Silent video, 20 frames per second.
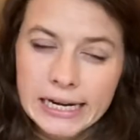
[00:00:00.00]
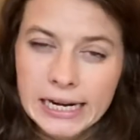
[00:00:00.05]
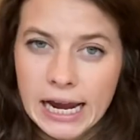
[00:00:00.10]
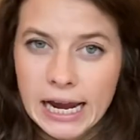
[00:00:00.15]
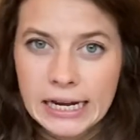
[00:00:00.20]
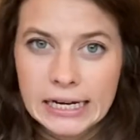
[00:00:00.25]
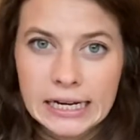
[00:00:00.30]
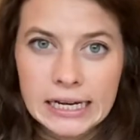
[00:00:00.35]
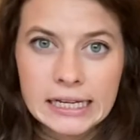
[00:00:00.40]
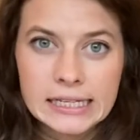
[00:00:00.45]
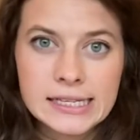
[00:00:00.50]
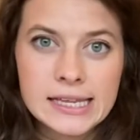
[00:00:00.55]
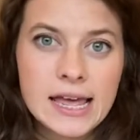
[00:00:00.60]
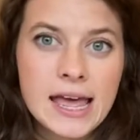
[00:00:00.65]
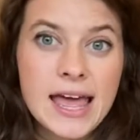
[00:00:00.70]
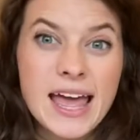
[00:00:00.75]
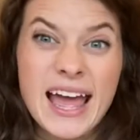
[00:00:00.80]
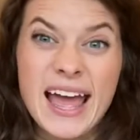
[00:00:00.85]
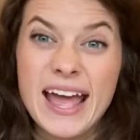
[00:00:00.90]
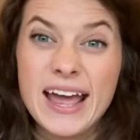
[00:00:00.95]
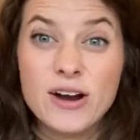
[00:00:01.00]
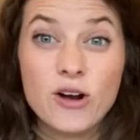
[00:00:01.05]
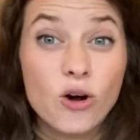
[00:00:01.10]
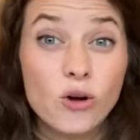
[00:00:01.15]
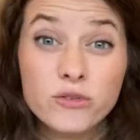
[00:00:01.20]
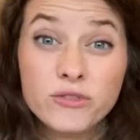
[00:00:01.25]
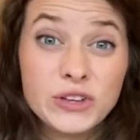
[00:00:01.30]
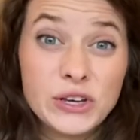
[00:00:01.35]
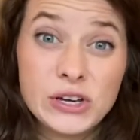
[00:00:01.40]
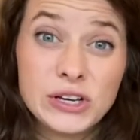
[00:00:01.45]
ideas, and
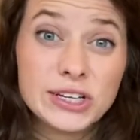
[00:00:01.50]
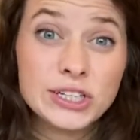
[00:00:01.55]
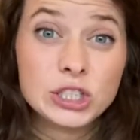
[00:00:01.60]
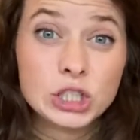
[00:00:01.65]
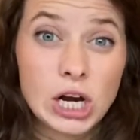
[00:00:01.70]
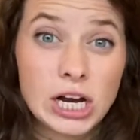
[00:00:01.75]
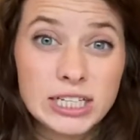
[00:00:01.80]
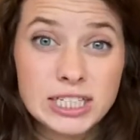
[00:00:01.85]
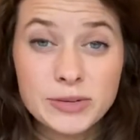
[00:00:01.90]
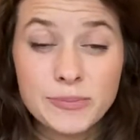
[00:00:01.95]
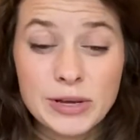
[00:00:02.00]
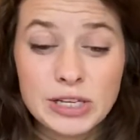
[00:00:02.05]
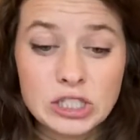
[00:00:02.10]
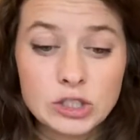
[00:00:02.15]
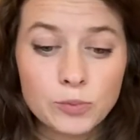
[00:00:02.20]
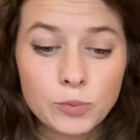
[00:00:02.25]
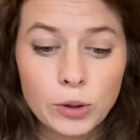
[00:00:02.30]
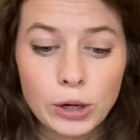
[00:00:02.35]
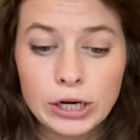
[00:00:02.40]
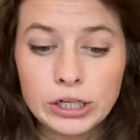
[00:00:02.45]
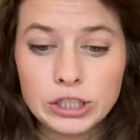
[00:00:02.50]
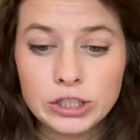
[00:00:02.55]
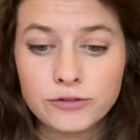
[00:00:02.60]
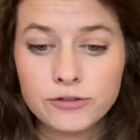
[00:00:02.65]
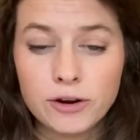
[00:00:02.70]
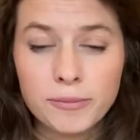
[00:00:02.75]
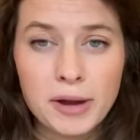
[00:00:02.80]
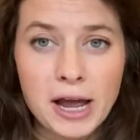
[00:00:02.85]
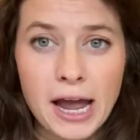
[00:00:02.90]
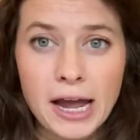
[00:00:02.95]
hopefully you can draw some inspiration
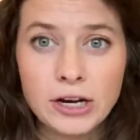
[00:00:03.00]
from it.